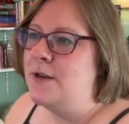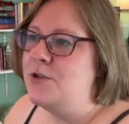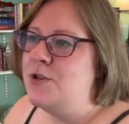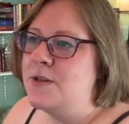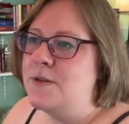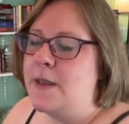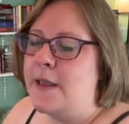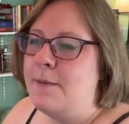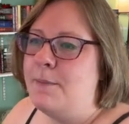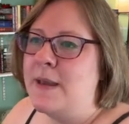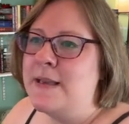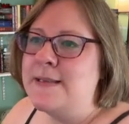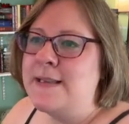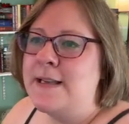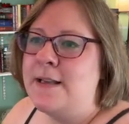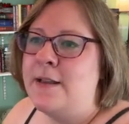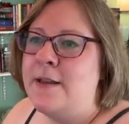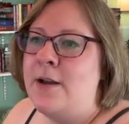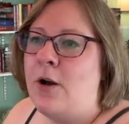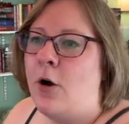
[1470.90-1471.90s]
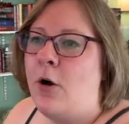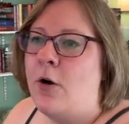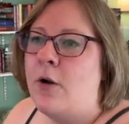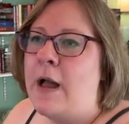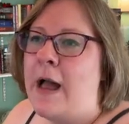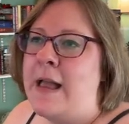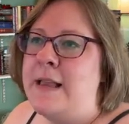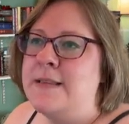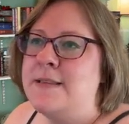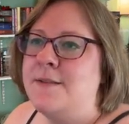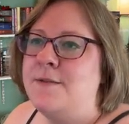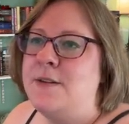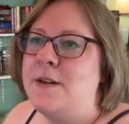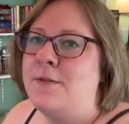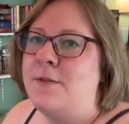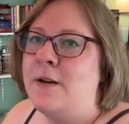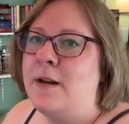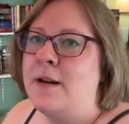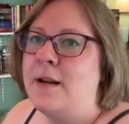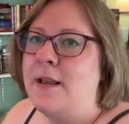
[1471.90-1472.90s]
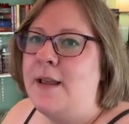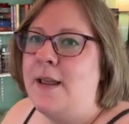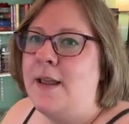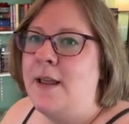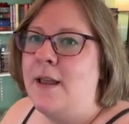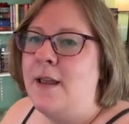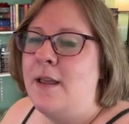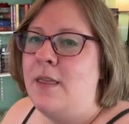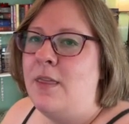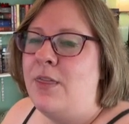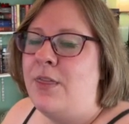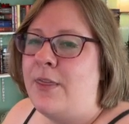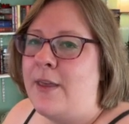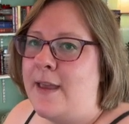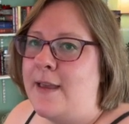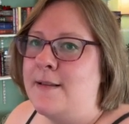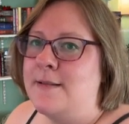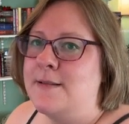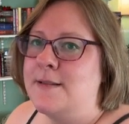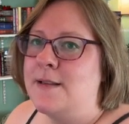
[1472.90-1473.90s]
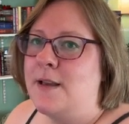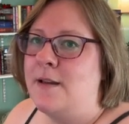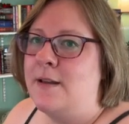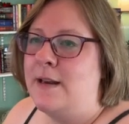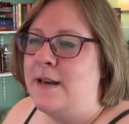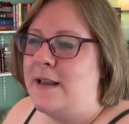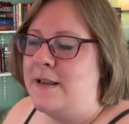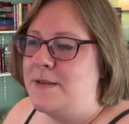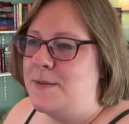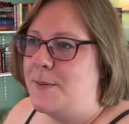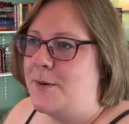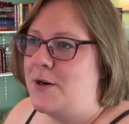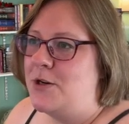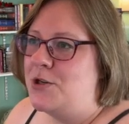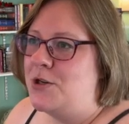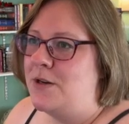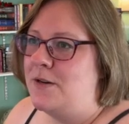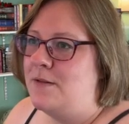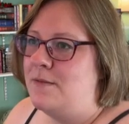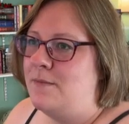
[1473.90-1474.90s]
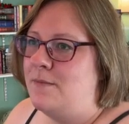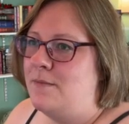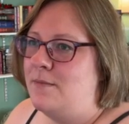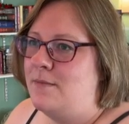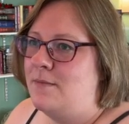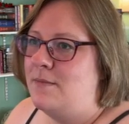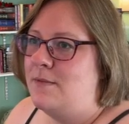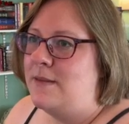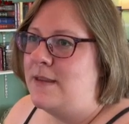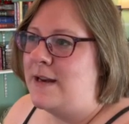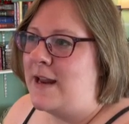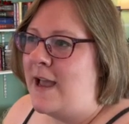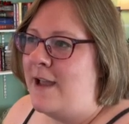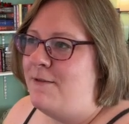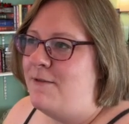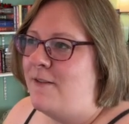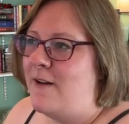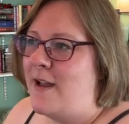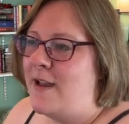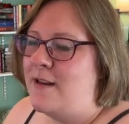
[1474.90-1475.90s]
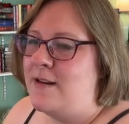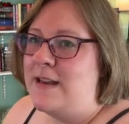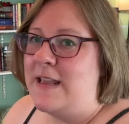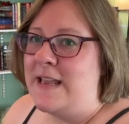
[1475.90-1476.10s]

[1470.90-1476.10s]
just like basically all kinds of different things and inspiration that I find